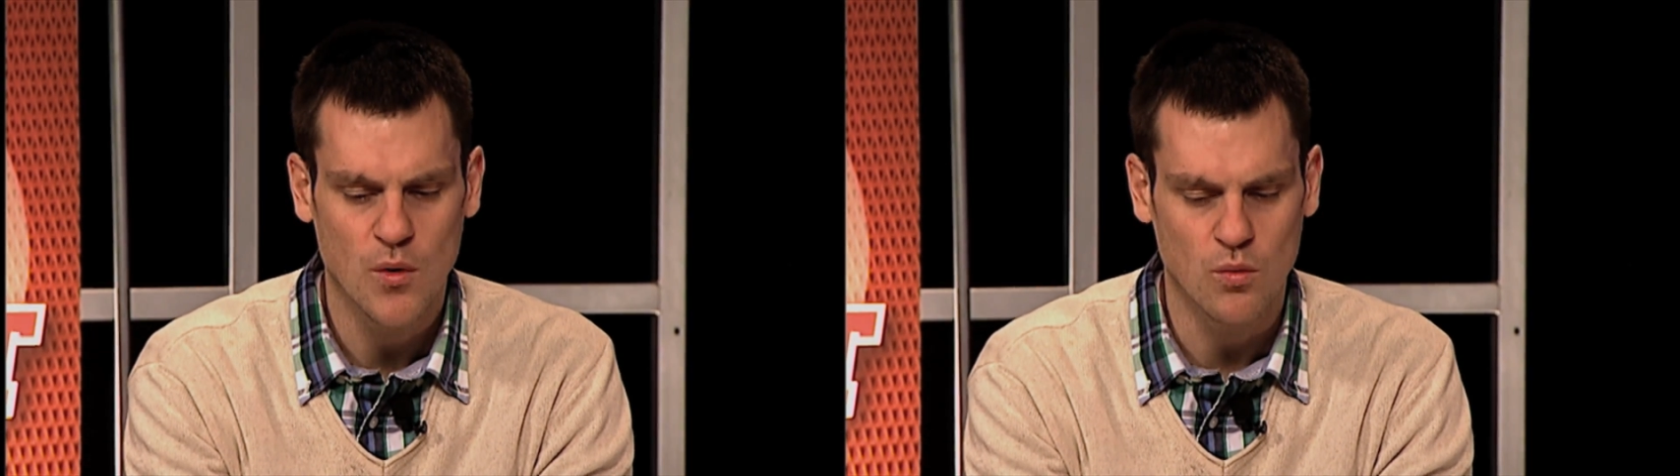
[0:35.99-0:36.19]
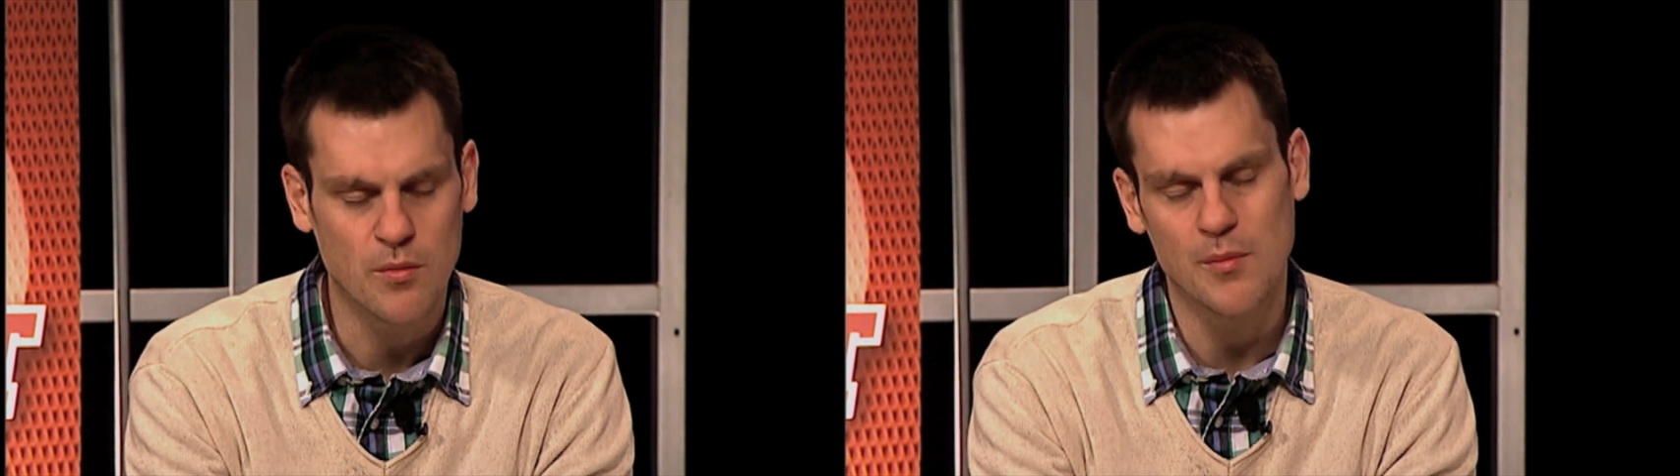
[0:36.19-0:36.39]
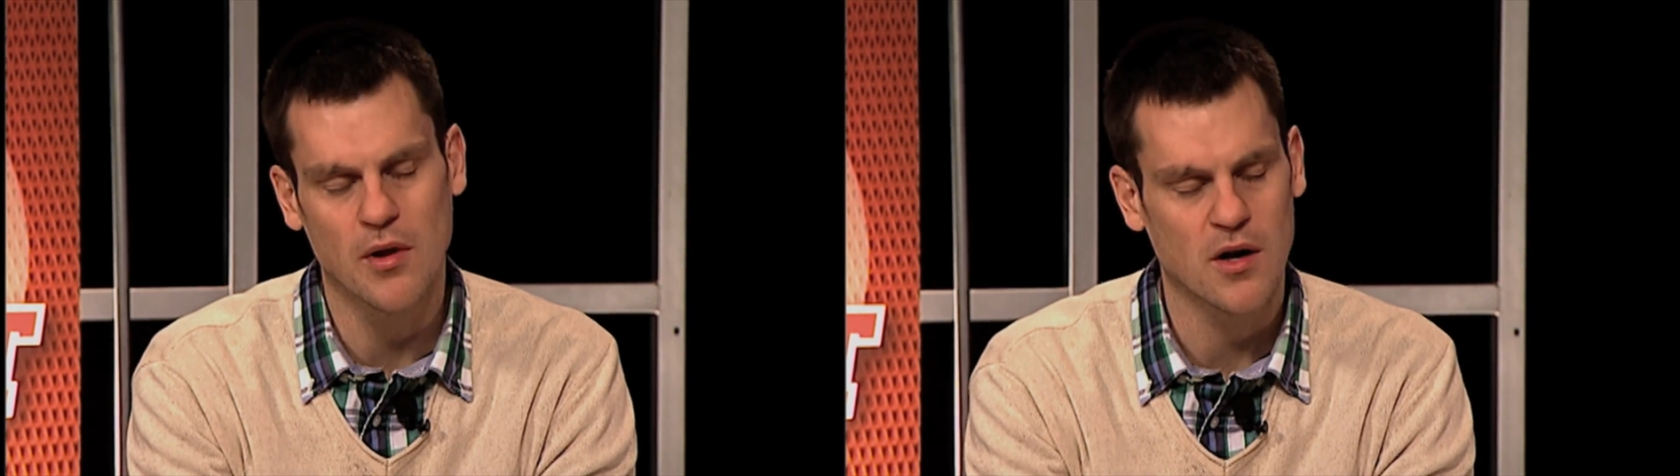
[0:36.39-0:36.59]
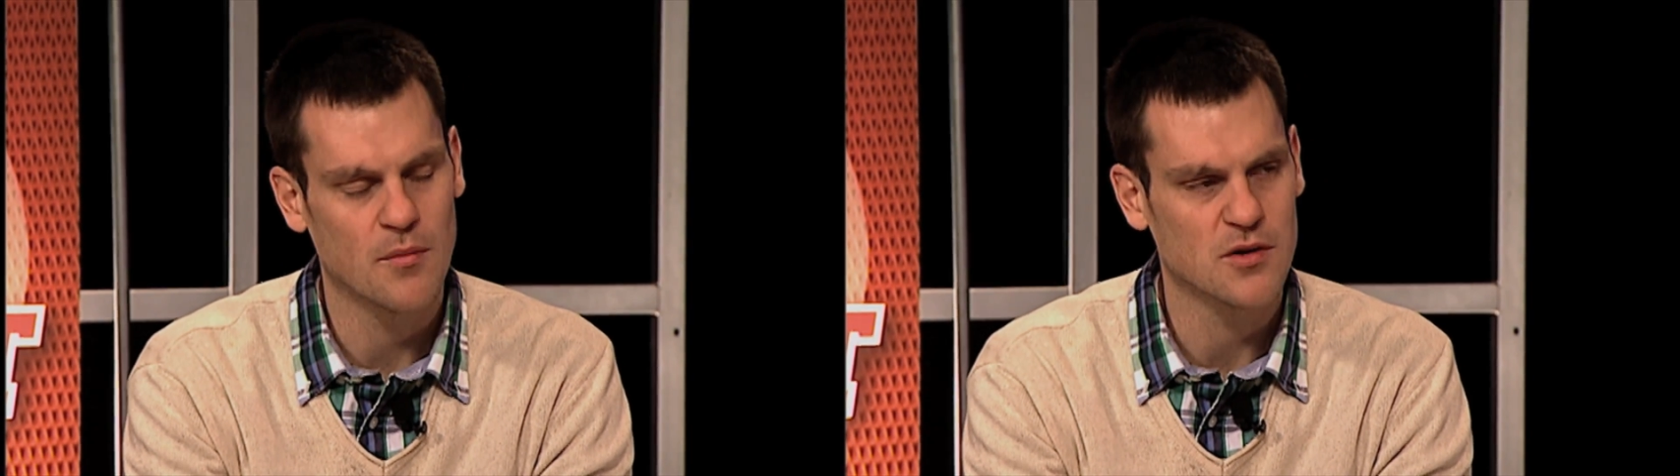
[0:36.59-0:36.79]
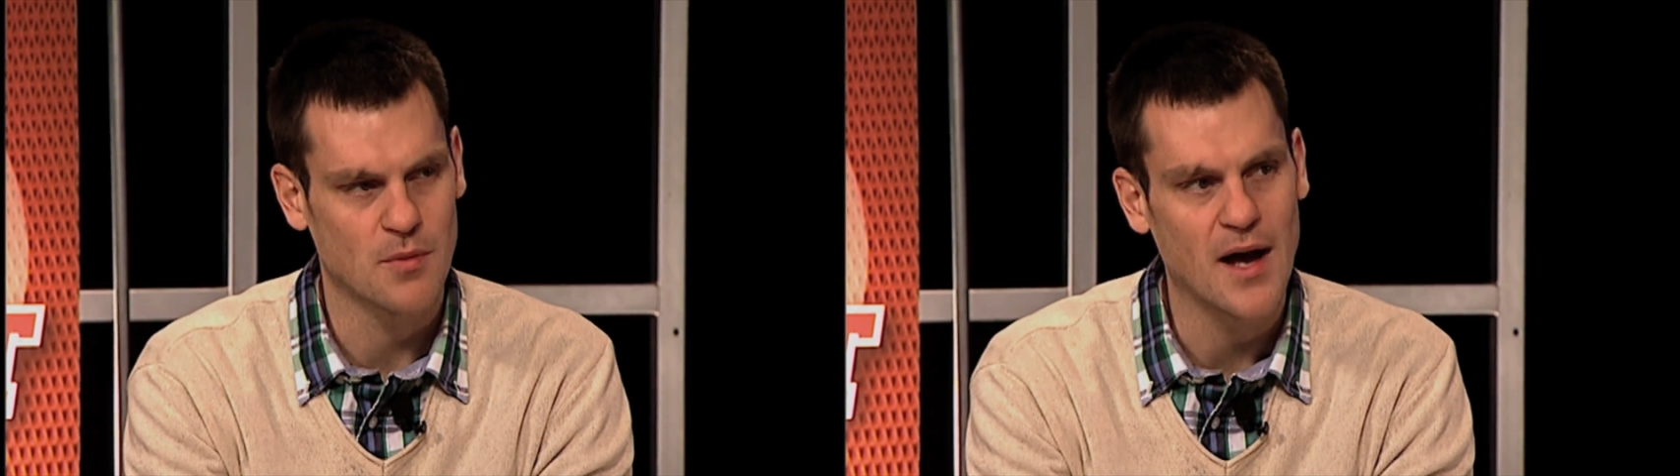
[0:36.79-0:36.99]
we'll be playing our
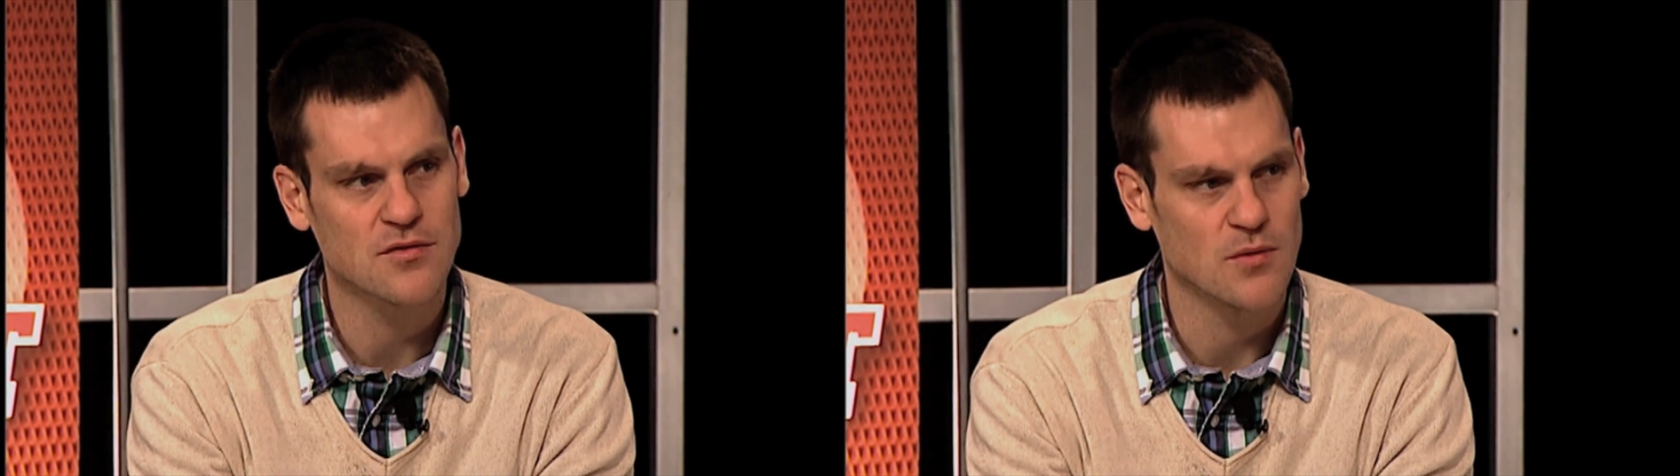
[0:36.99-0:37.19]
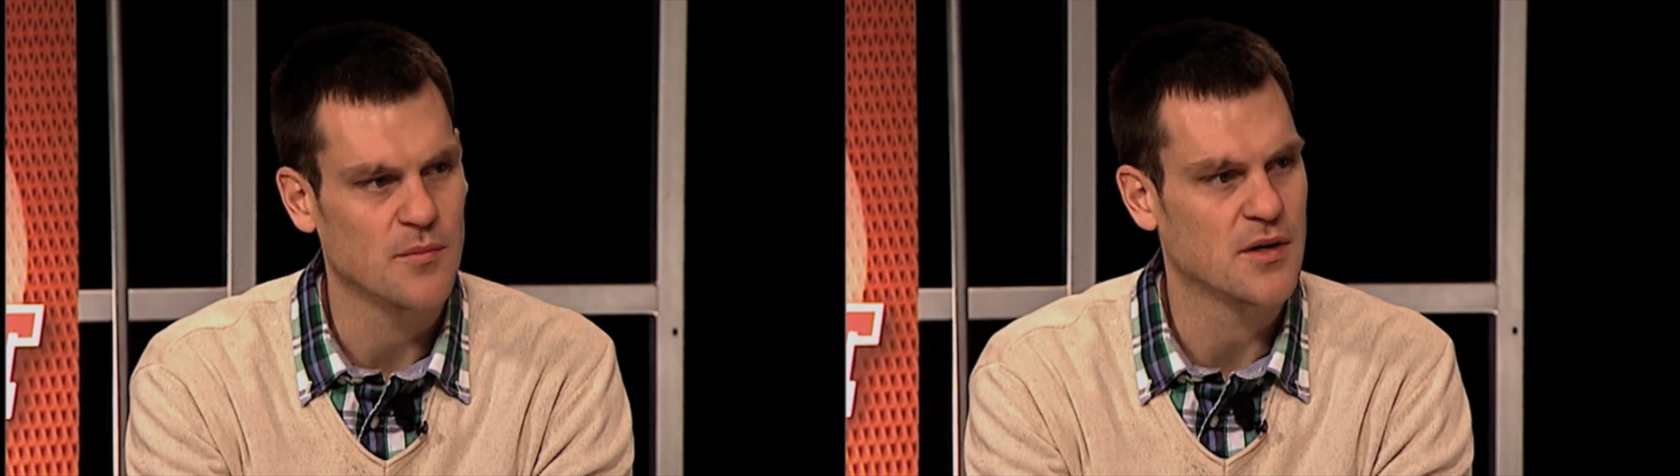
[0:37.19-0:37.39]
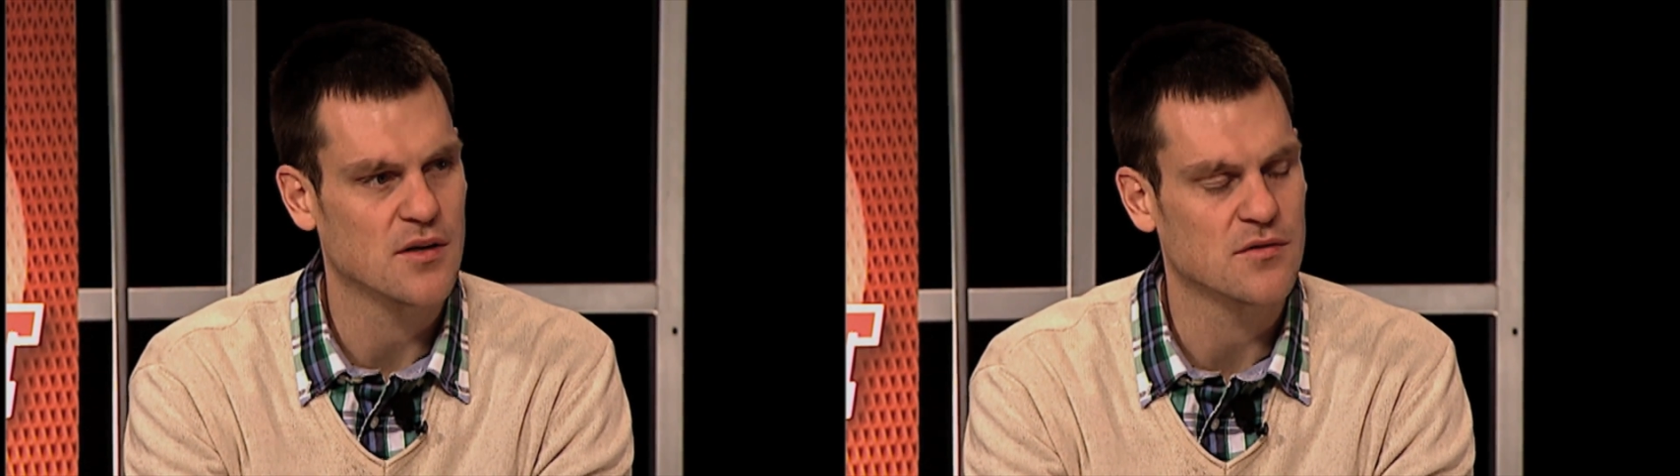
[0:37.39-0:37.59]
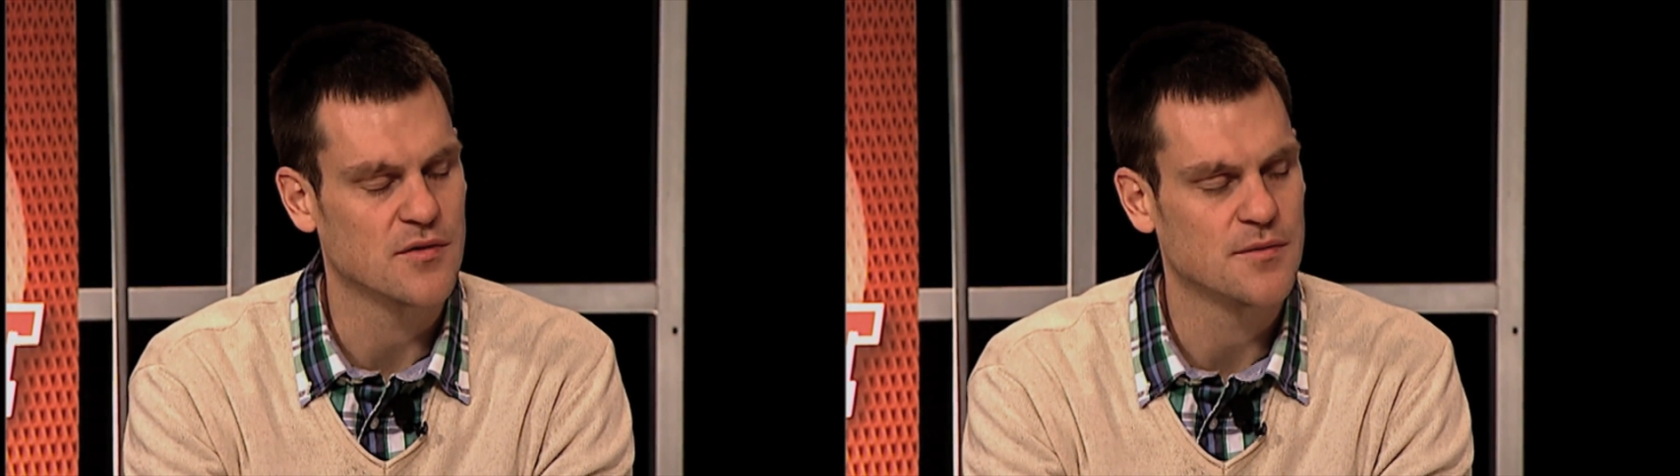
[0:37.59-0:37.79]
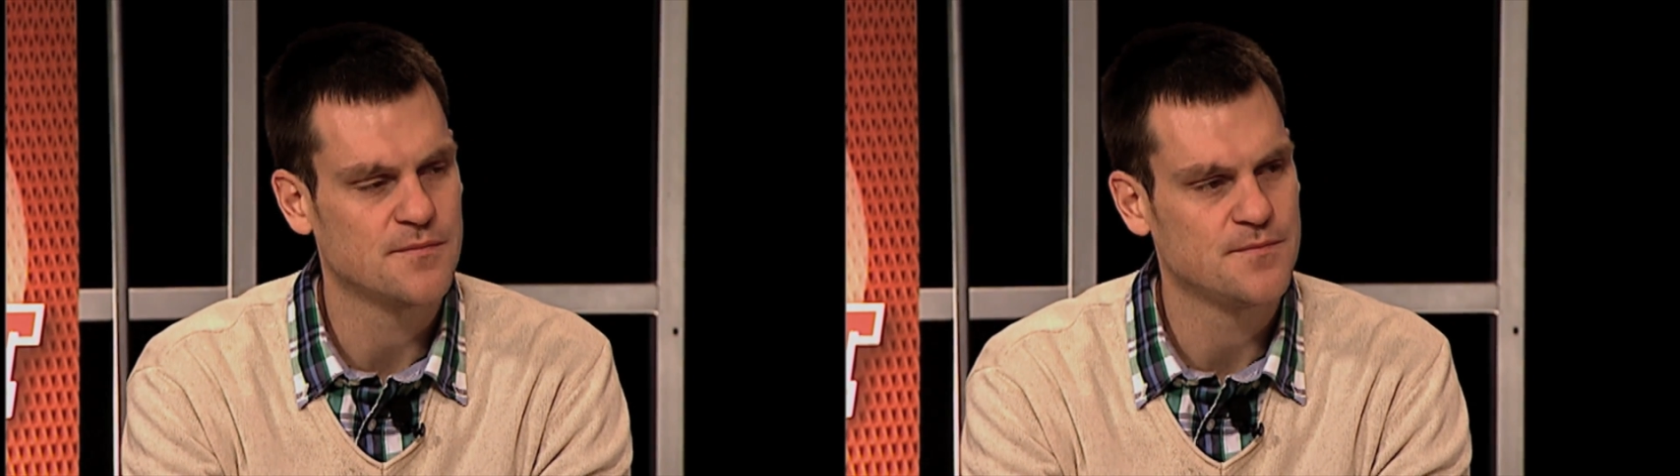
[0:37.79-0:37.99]
best basketball because of it.